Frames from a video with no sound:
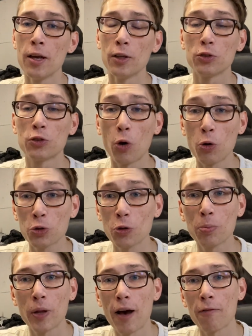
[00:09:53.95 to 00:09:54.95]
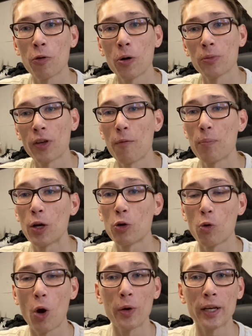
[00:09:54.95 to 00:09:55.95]
Social platforms have been
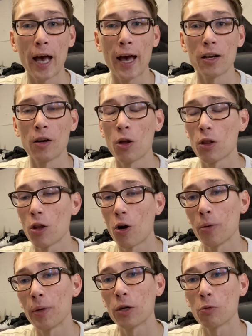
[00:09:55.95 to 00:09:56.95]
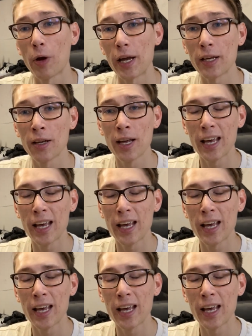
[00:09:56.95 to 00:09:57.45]
growing at an alarming rate.